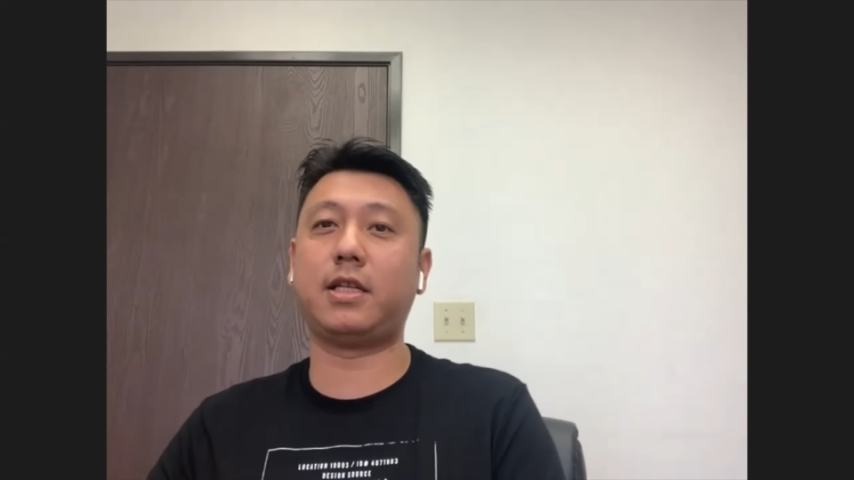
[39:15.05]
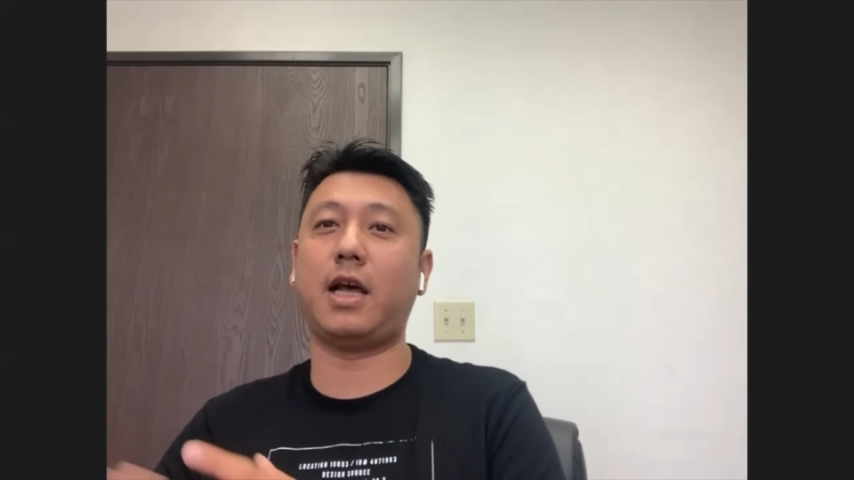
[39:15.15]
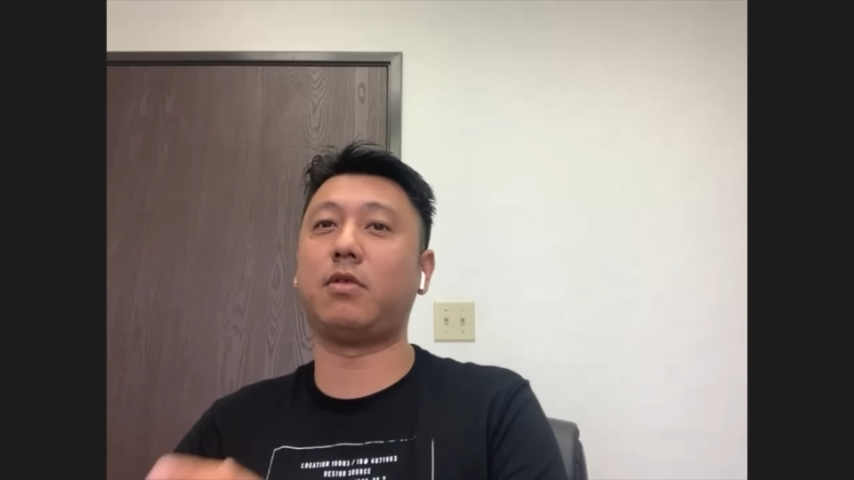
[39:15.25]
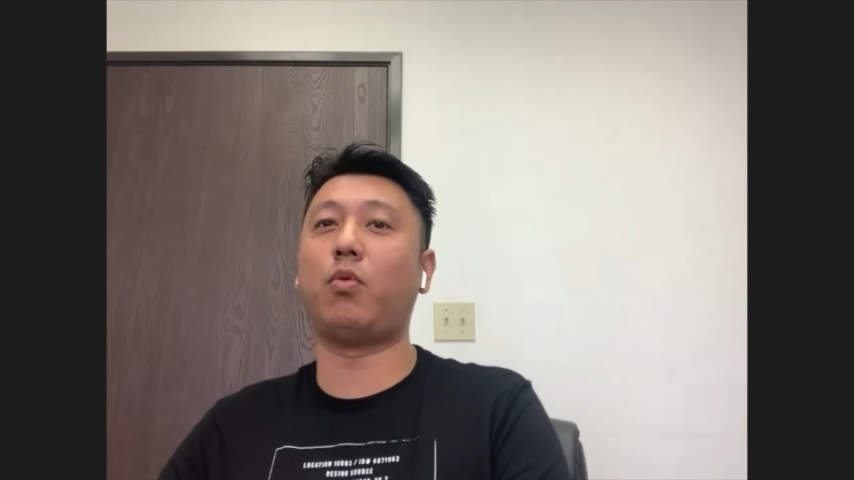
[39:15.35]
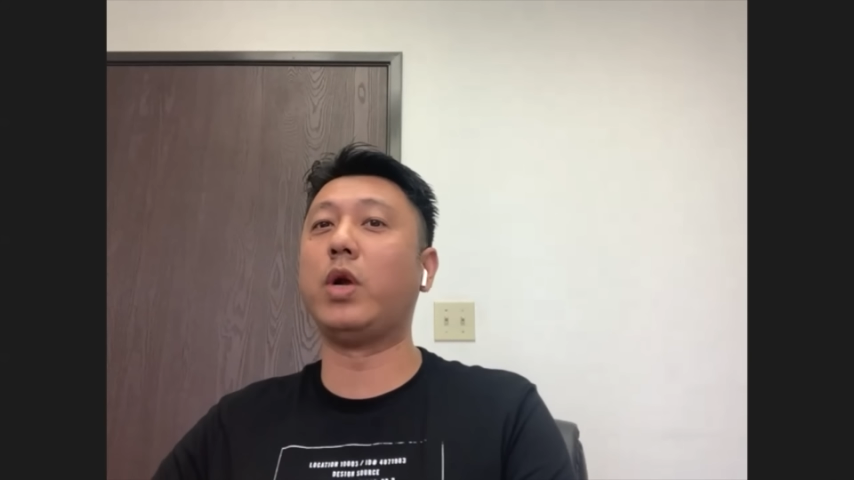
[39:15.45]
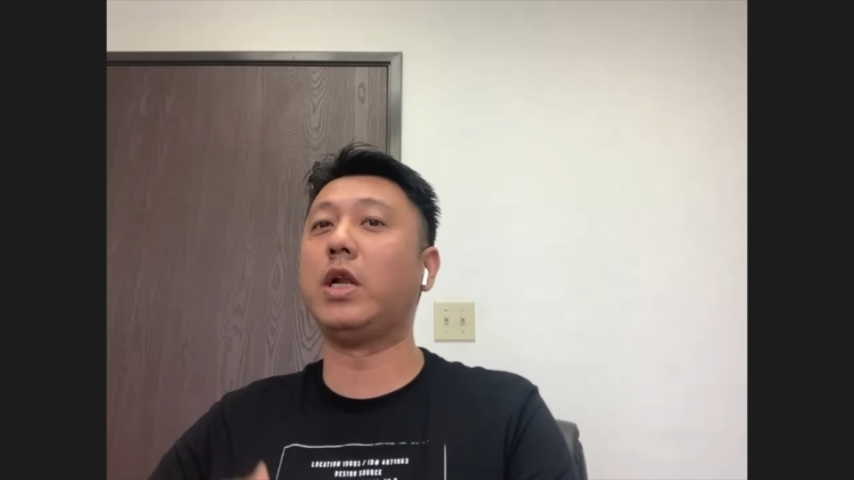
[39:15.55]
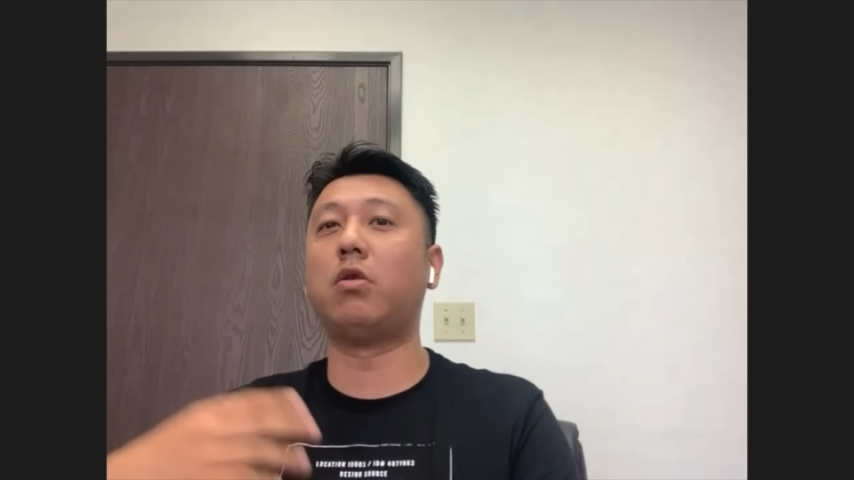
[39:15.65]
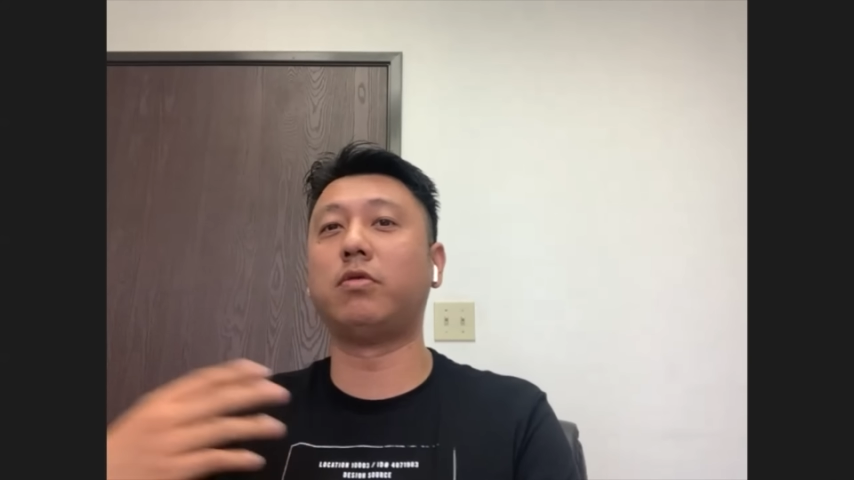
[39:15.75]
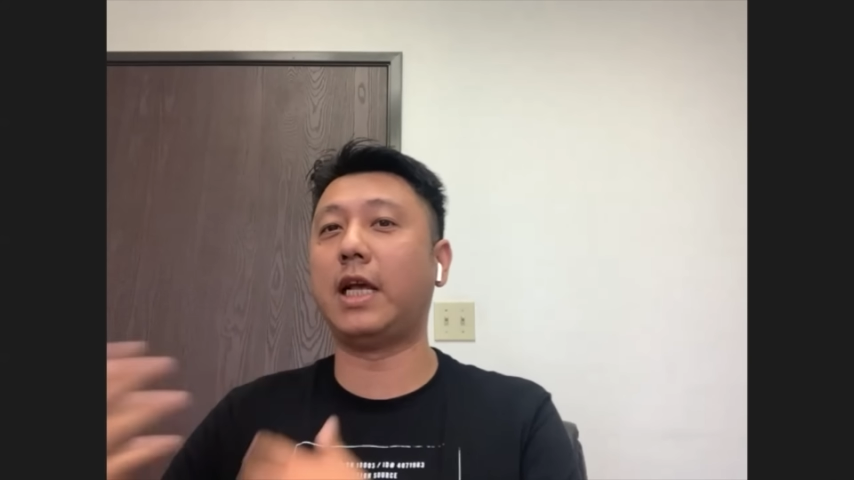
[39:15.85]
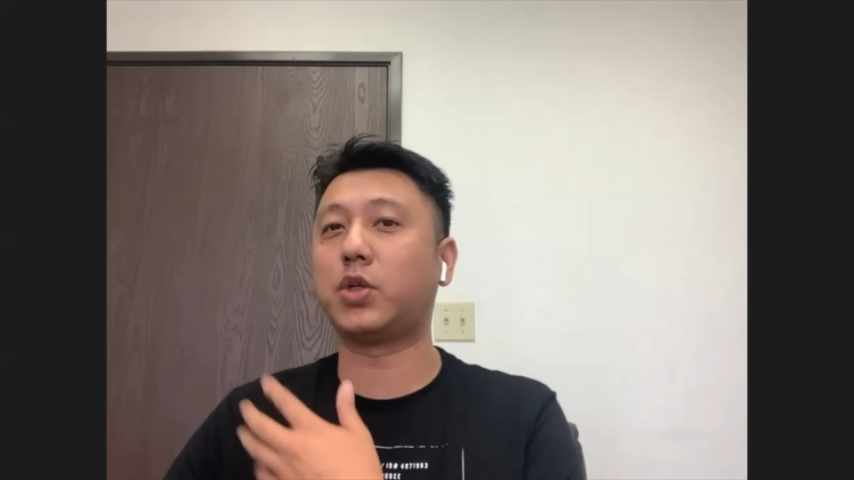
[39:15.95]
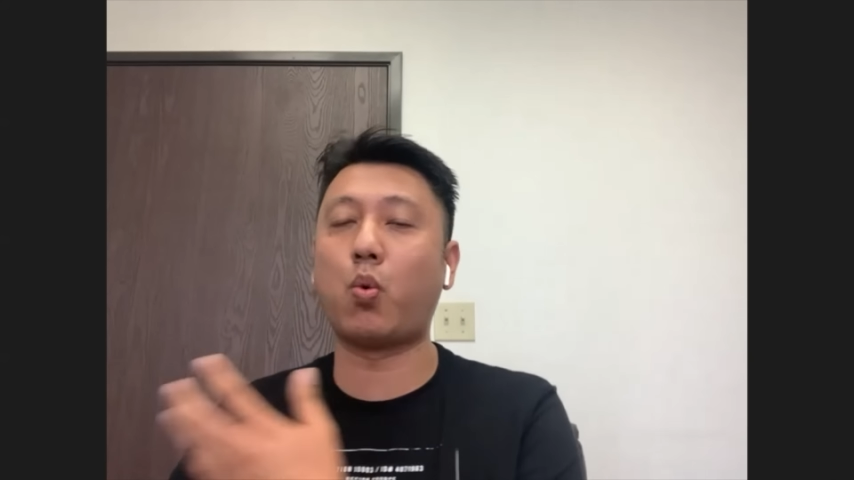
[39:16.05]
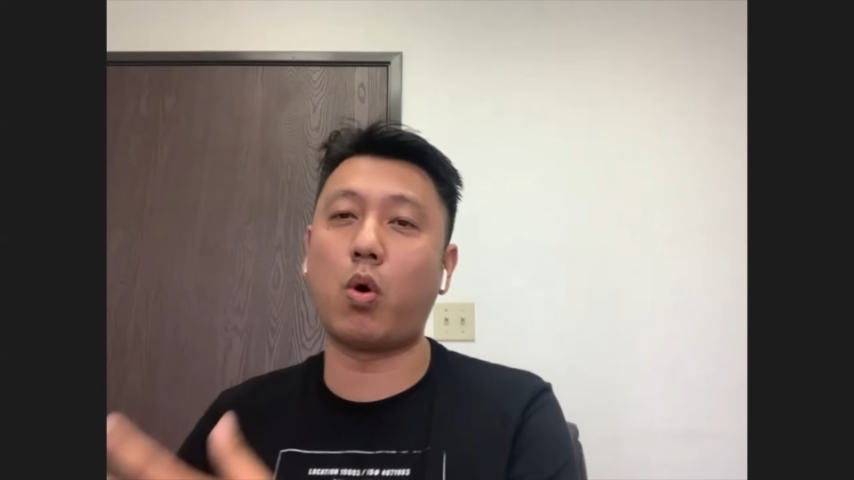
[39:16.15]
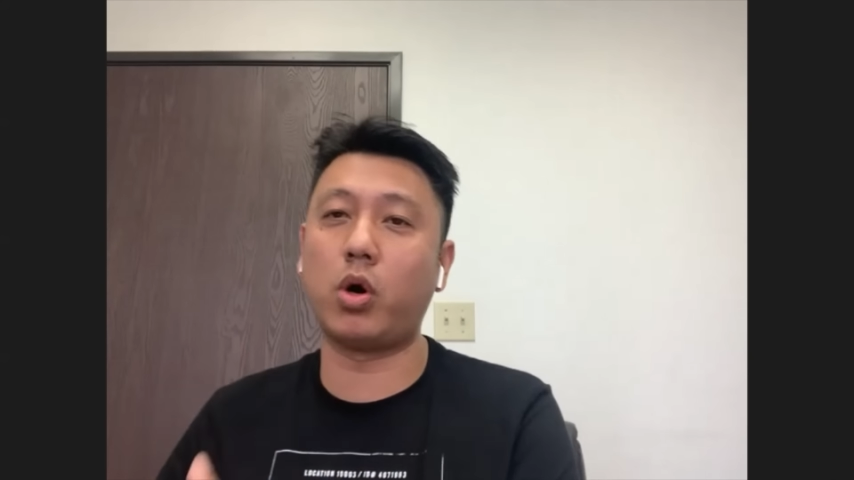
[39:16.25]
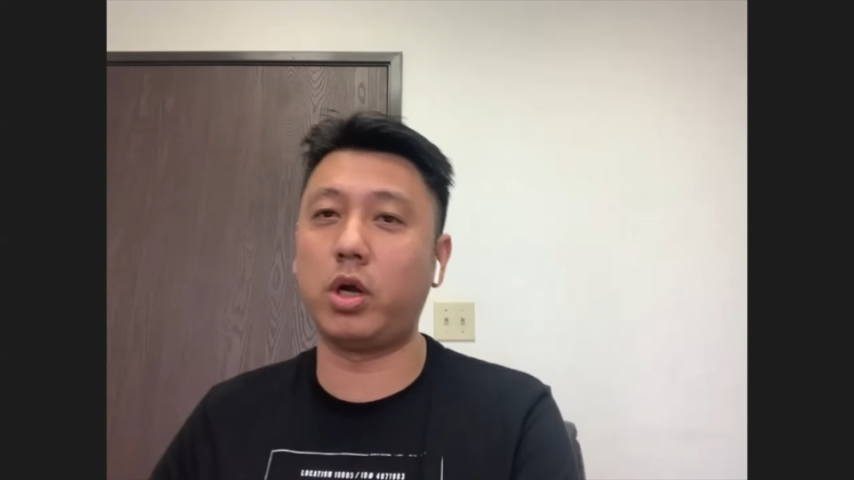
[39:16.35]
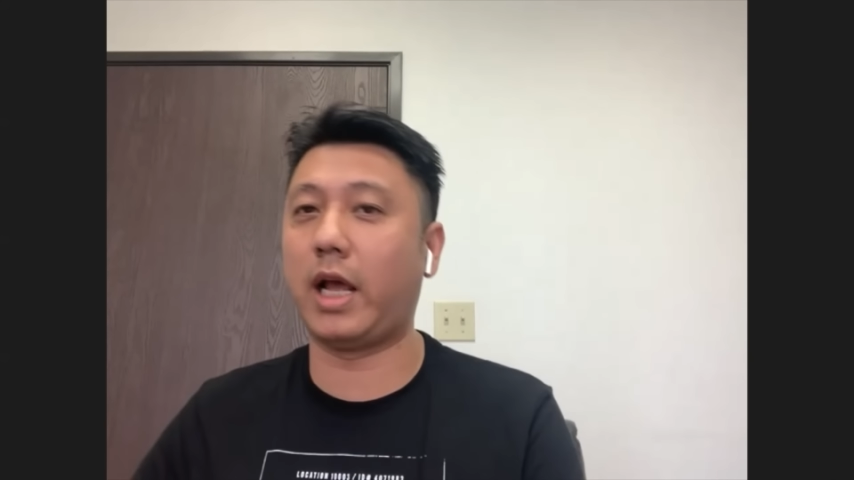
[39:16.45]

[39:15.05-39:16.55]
then we know next quarter